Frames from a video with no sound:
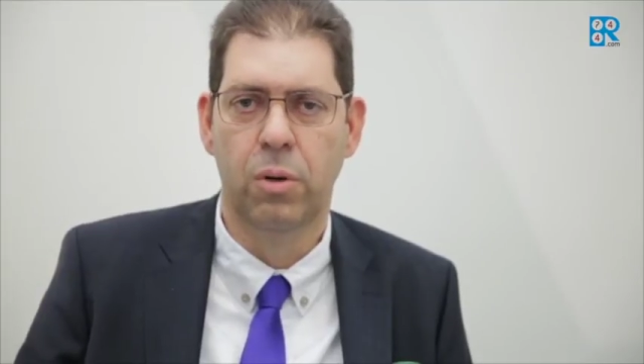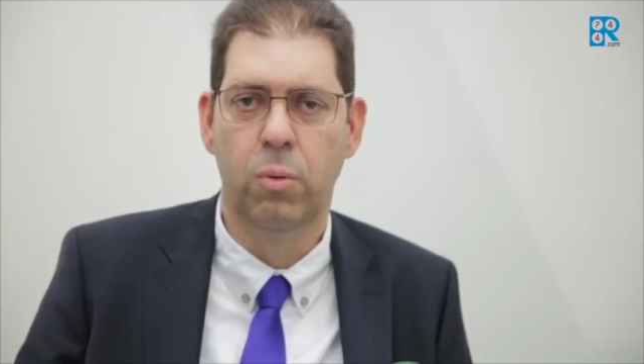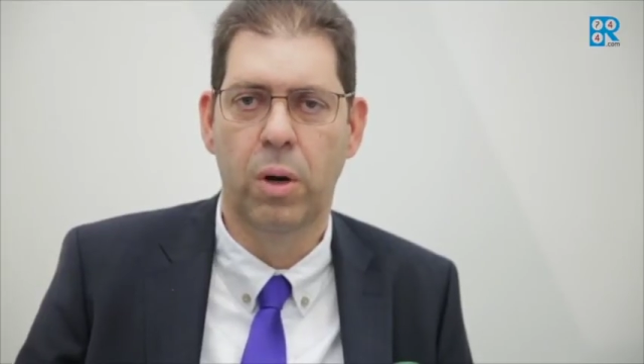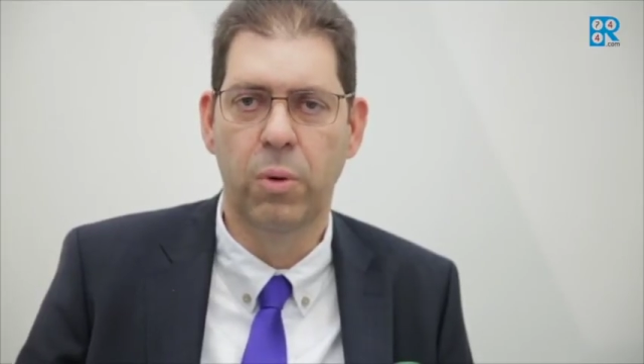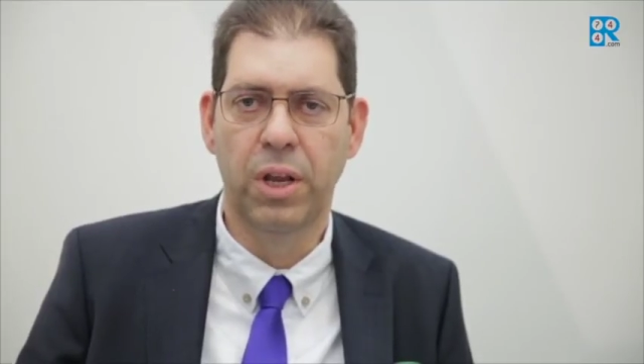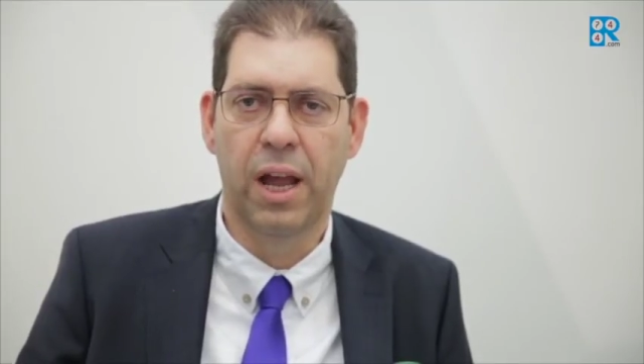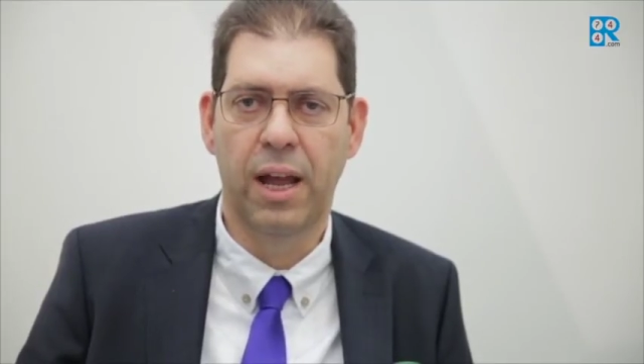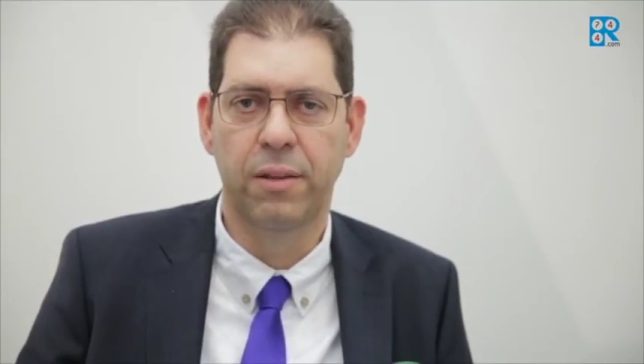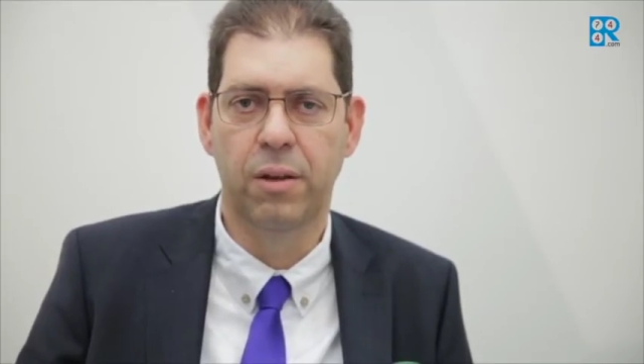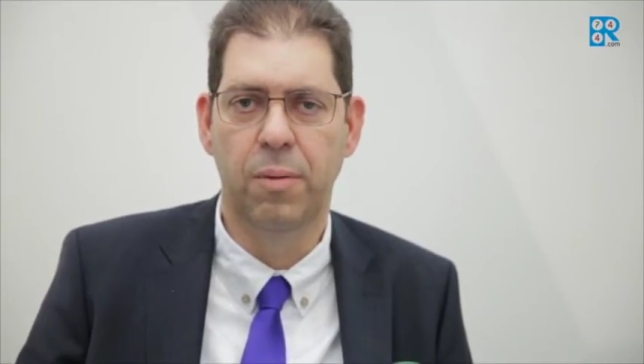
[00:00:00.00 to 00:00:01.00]
where we
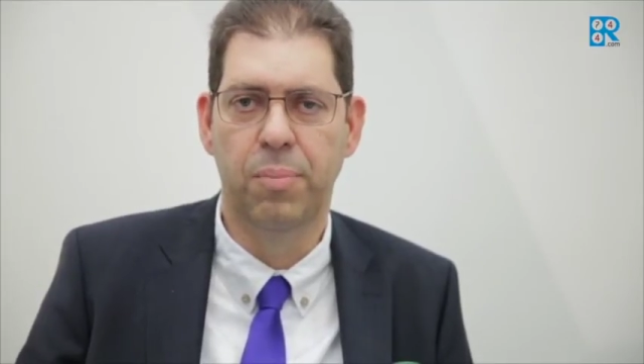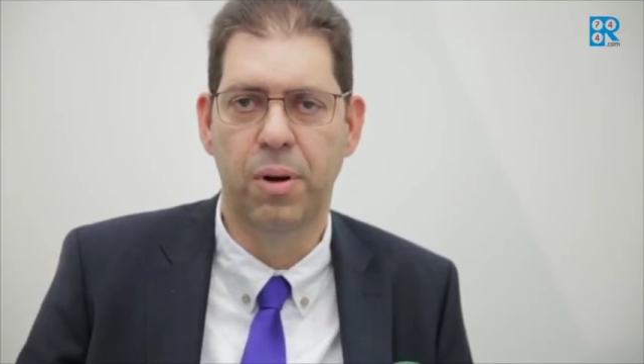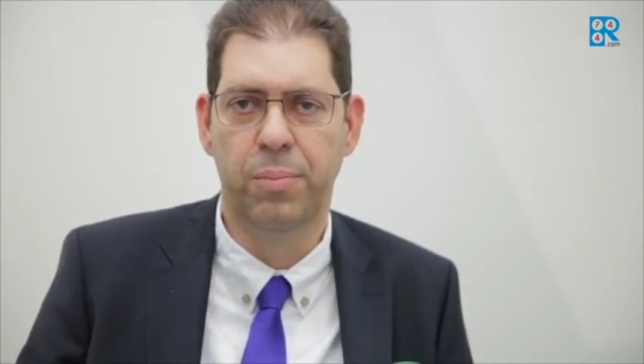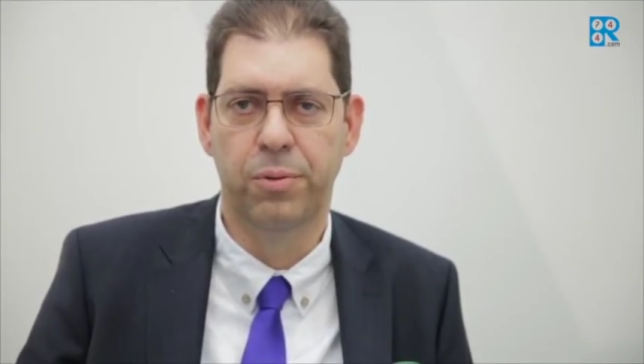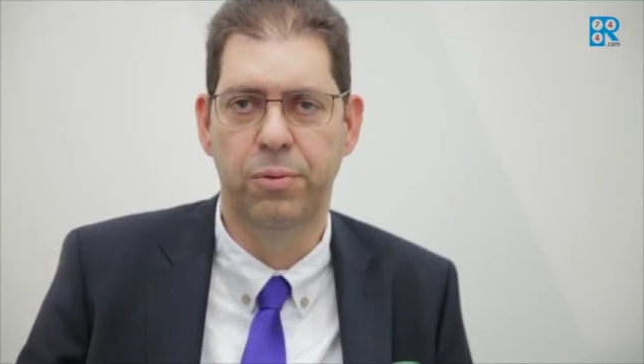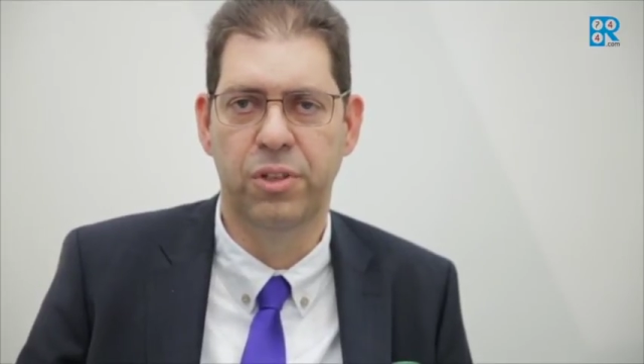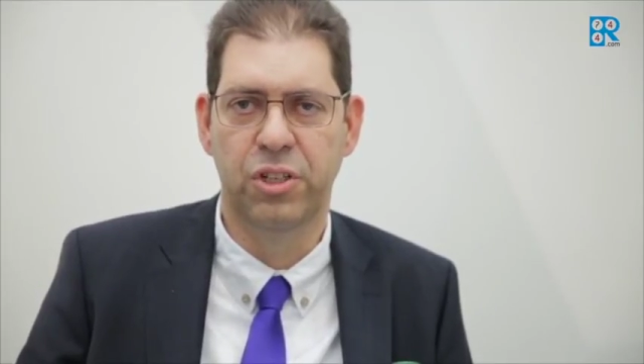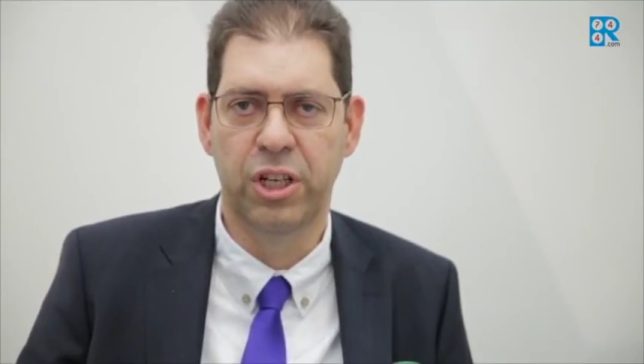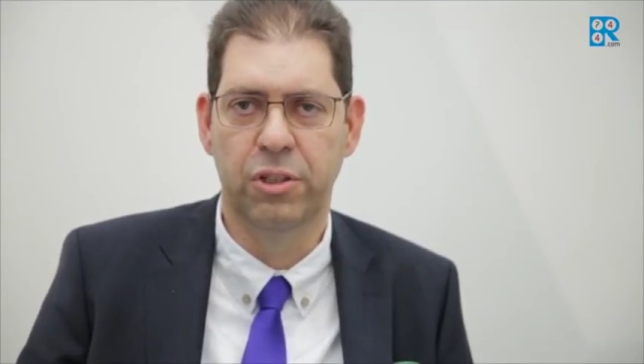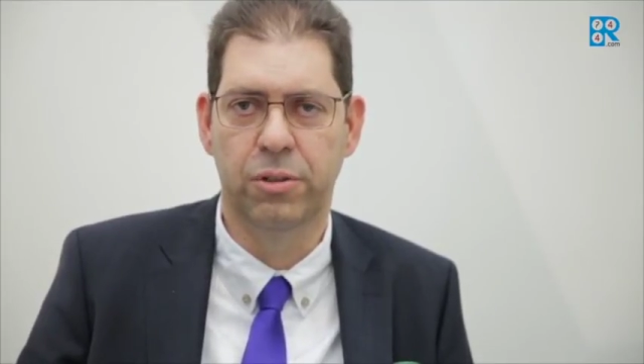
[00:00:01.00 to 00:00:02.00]
had a pump to the
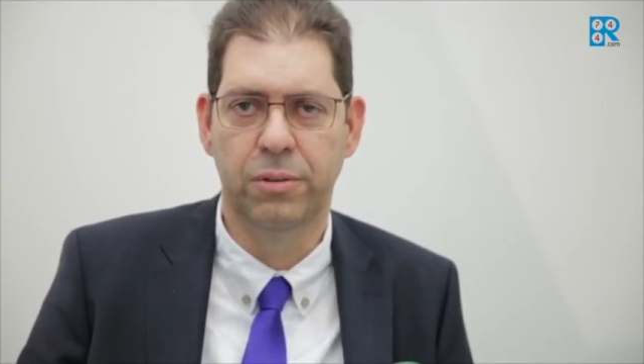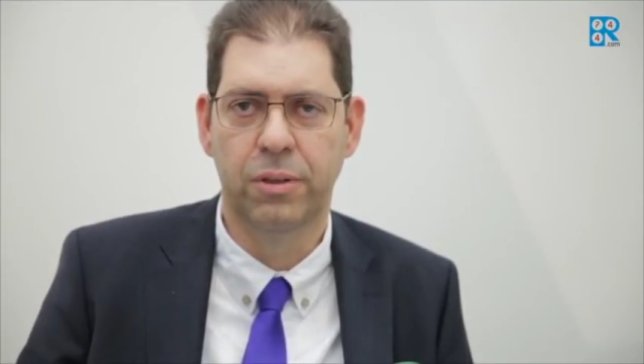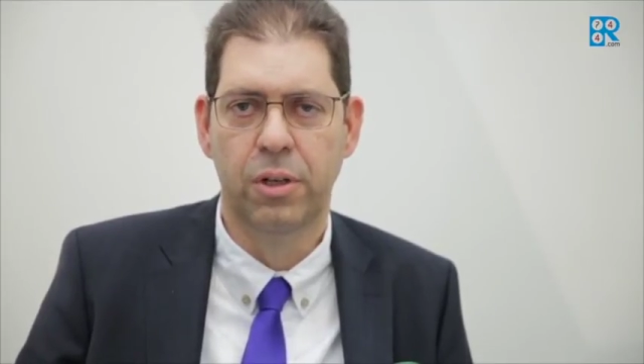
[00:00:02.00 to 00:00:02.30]
ejector,